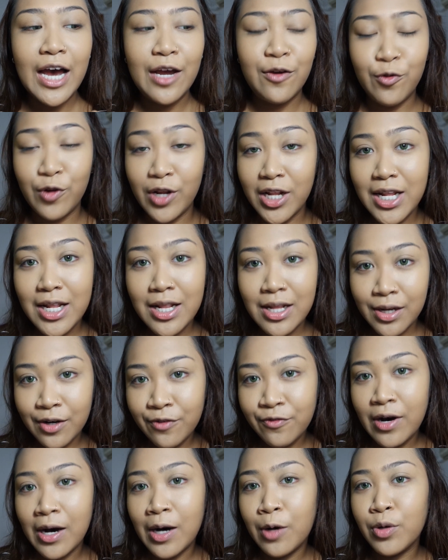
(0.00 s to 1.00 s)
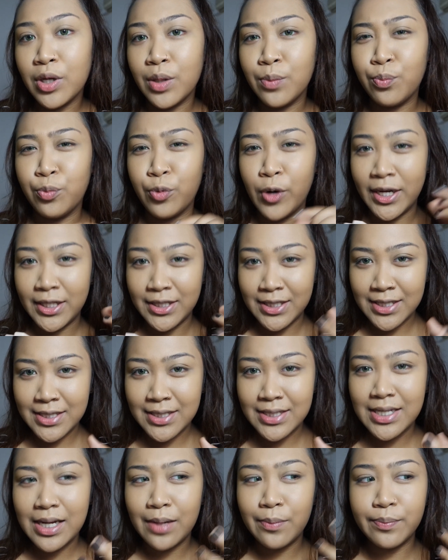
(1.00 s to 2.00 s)
I really love how it
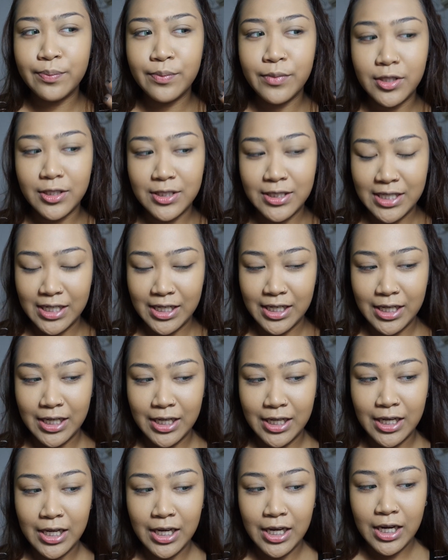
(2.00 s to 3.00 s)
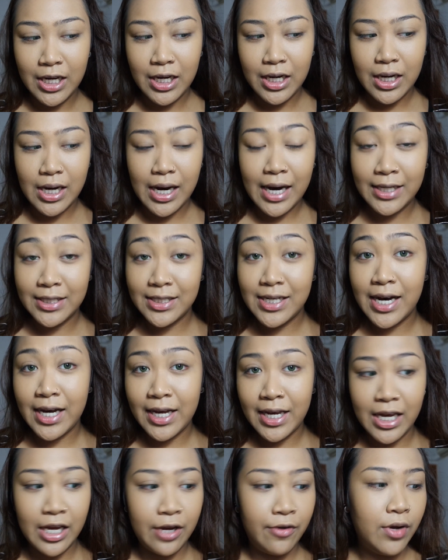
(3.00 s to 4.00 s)
brightens up the under
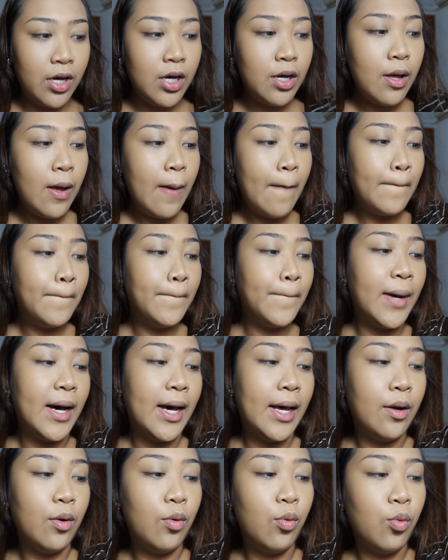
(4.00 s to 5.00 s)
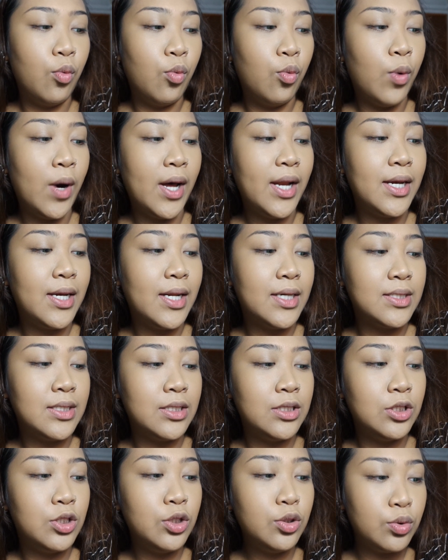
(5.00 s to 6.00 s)
eye area, but what it
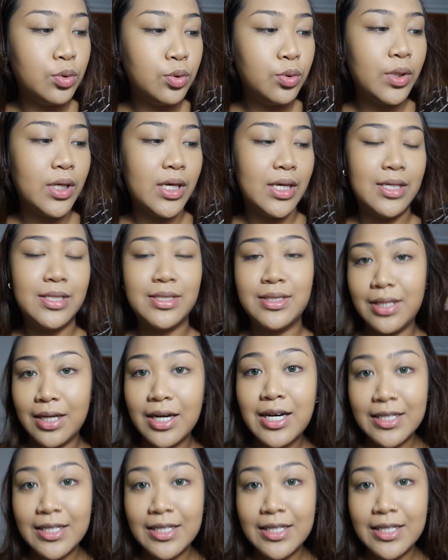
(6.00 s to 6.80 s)
doesn't do is